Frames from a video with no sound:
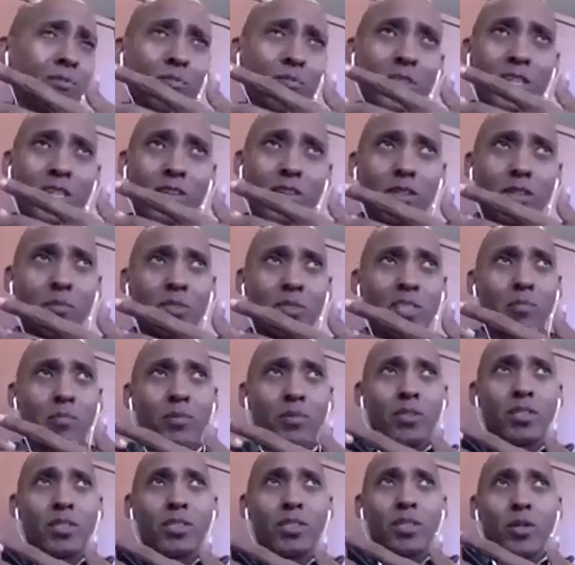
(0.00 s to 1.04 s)
giving them
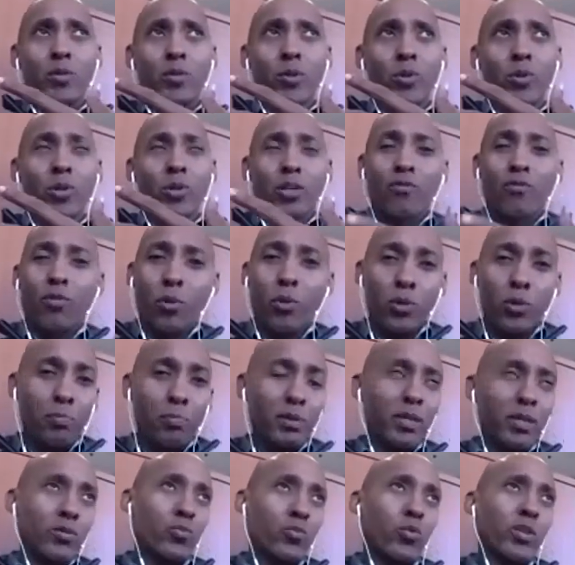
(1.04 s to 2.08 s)
something, you know, they're looking for and
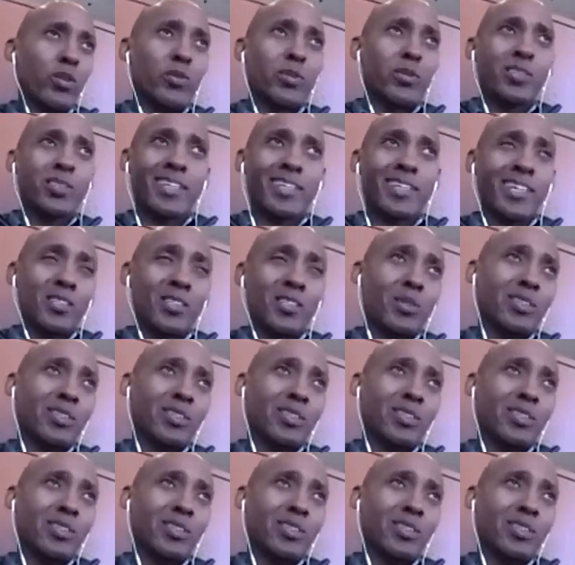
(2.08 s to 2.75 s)
being real, he's like, guess what?